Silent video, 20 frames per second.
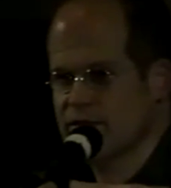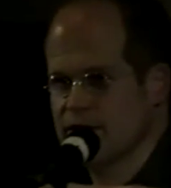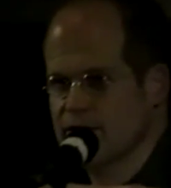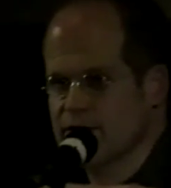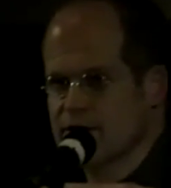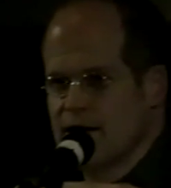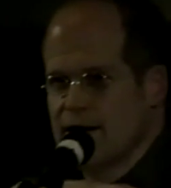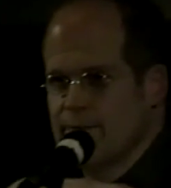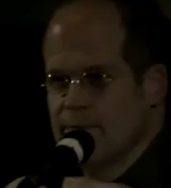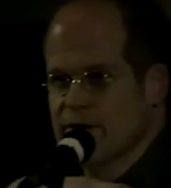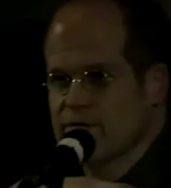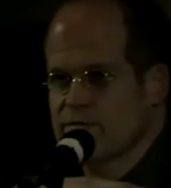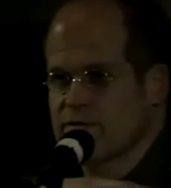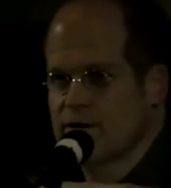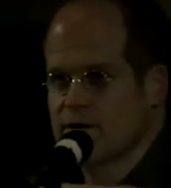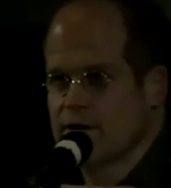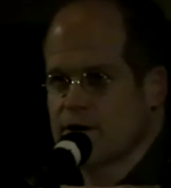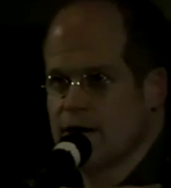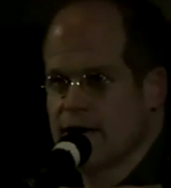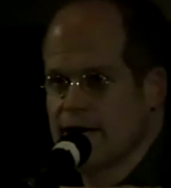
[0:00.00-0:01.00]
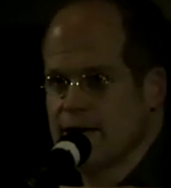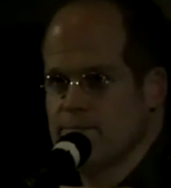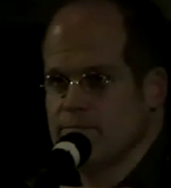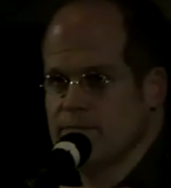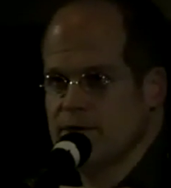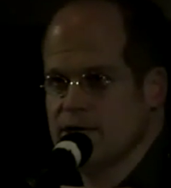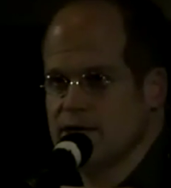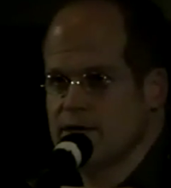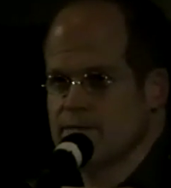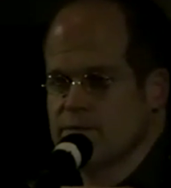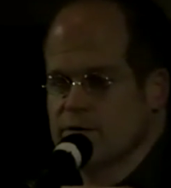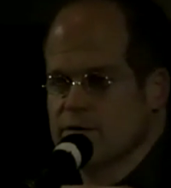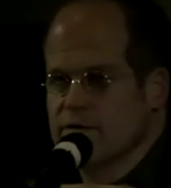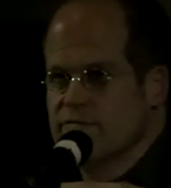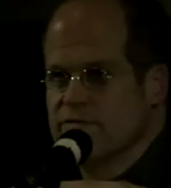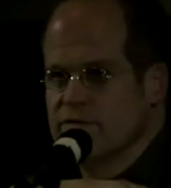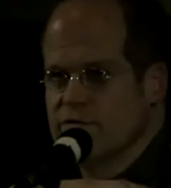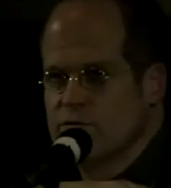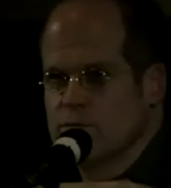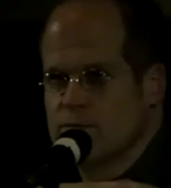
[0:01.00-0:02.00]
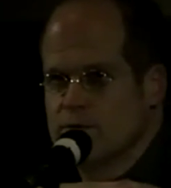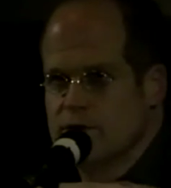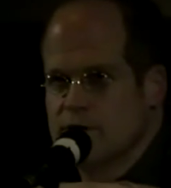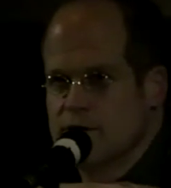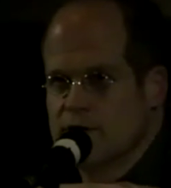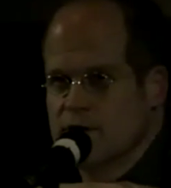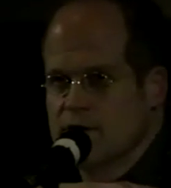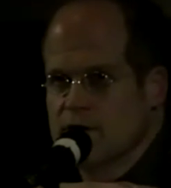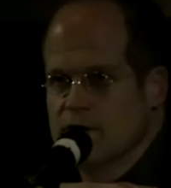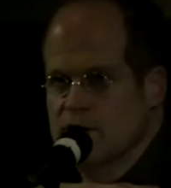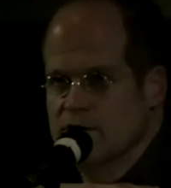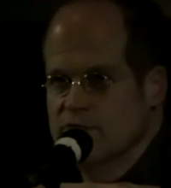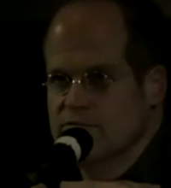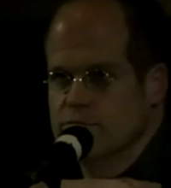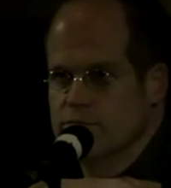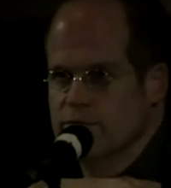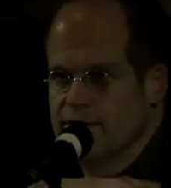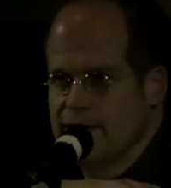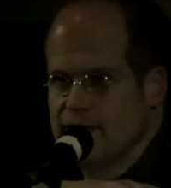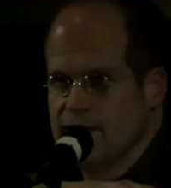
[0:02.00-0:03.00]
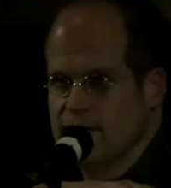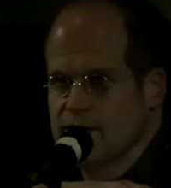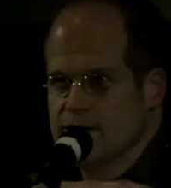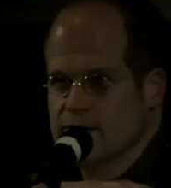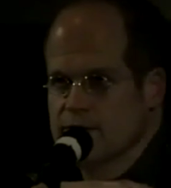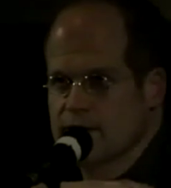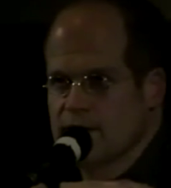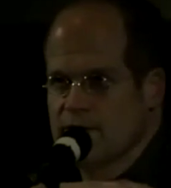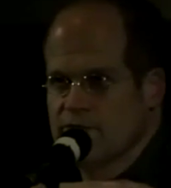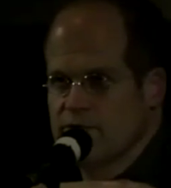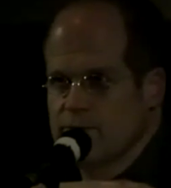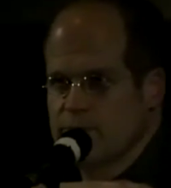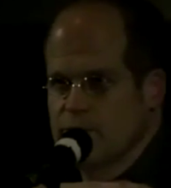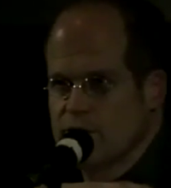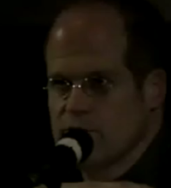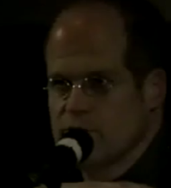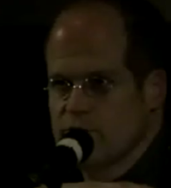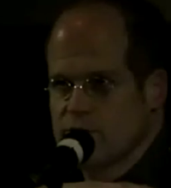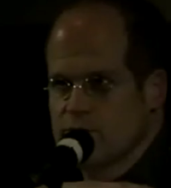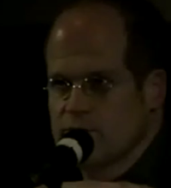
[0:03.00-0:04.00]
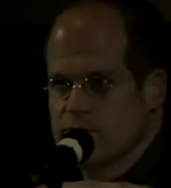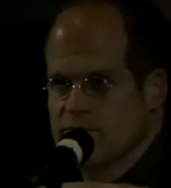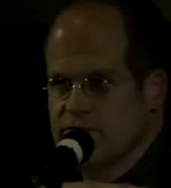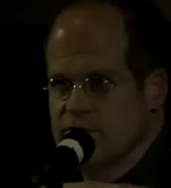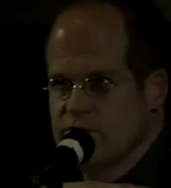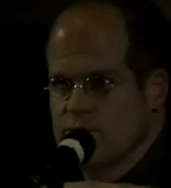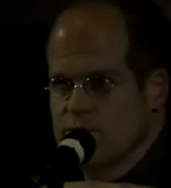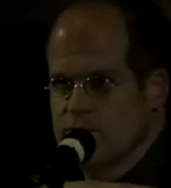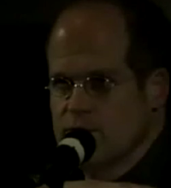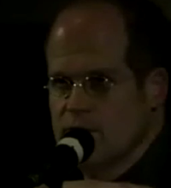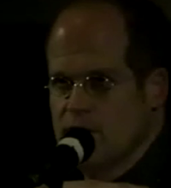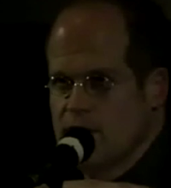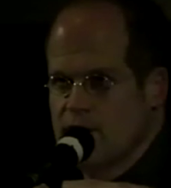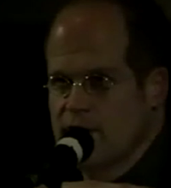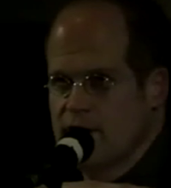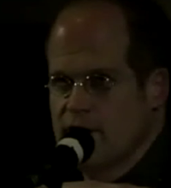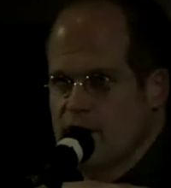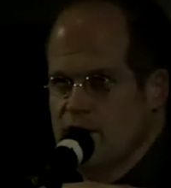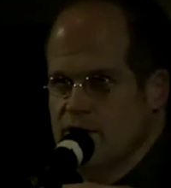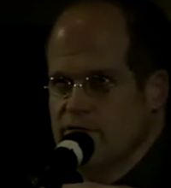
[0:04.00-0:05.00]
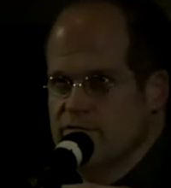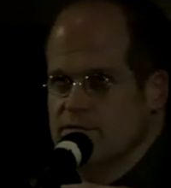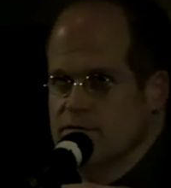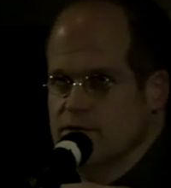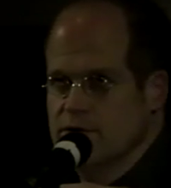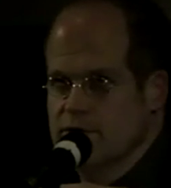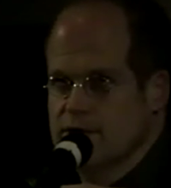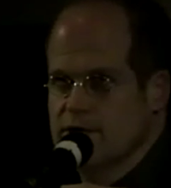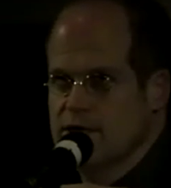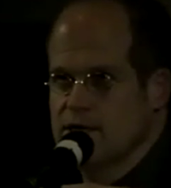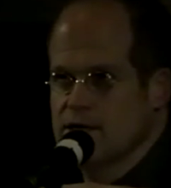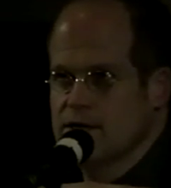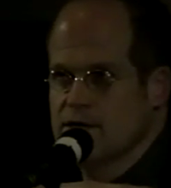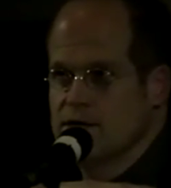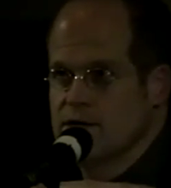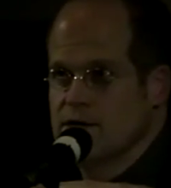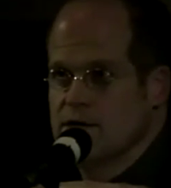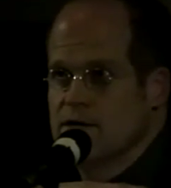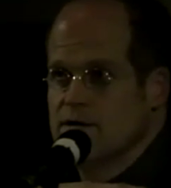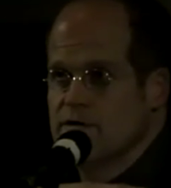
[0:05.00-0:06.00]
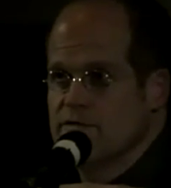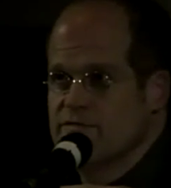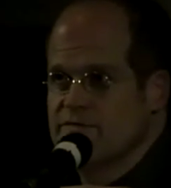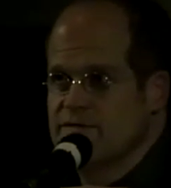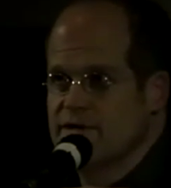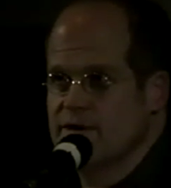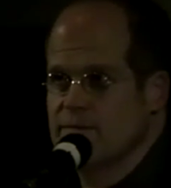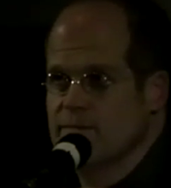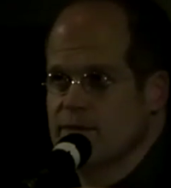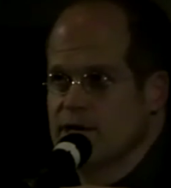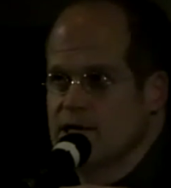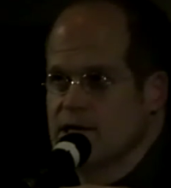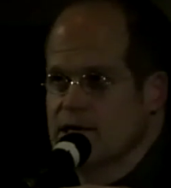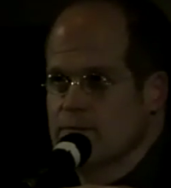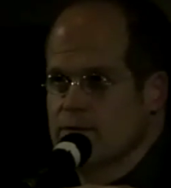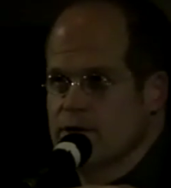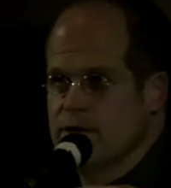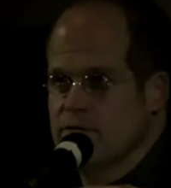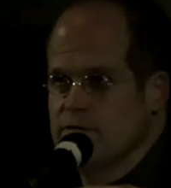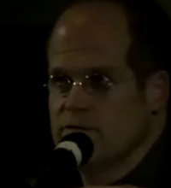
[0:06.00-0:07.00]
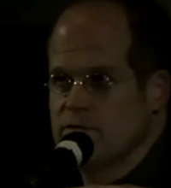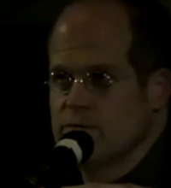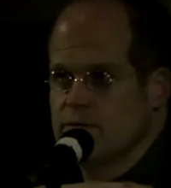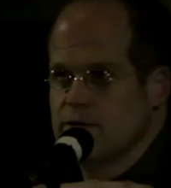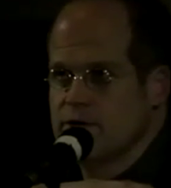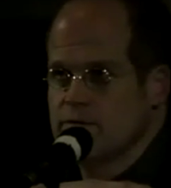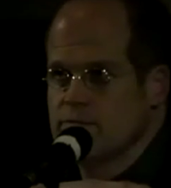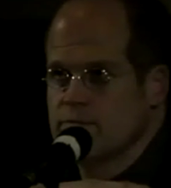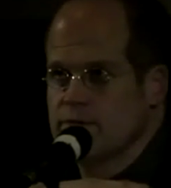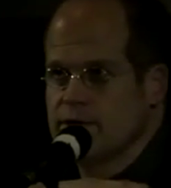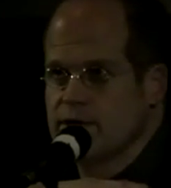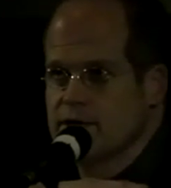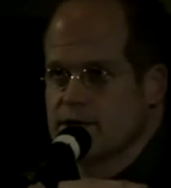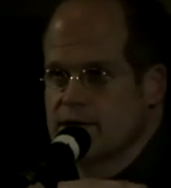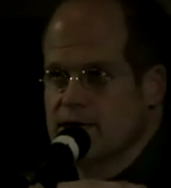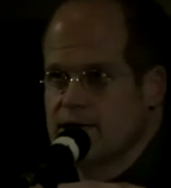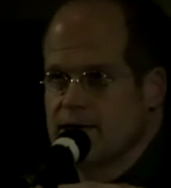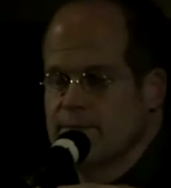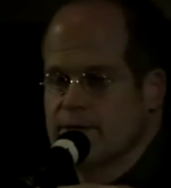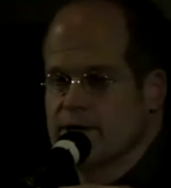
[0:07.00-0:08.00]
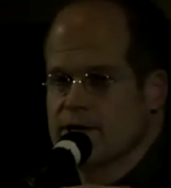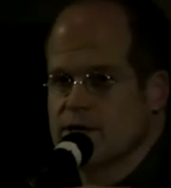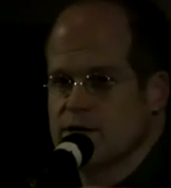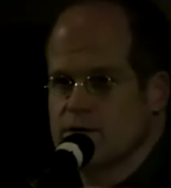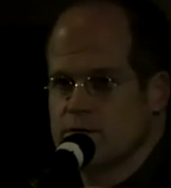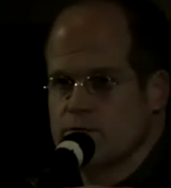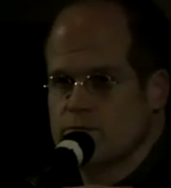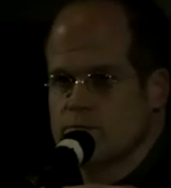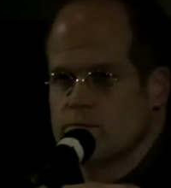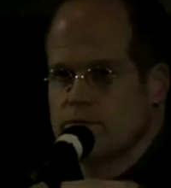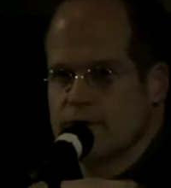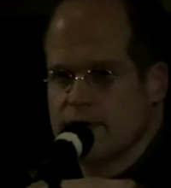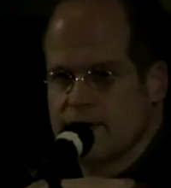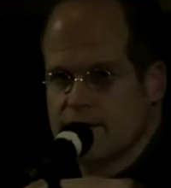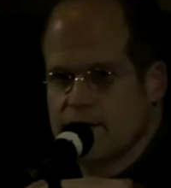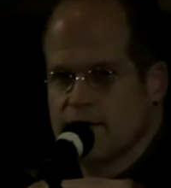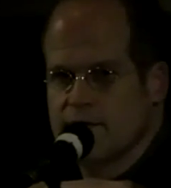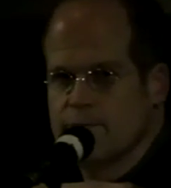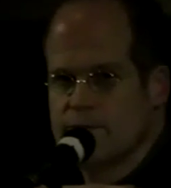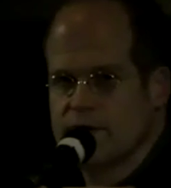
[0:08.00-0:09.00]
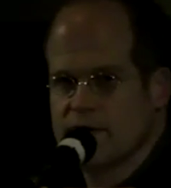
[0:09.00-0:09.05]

I think comics are a medium. They're a visual art of reading as opposed to a visual art of looking. Fundamentally what you do when you read a comic, you read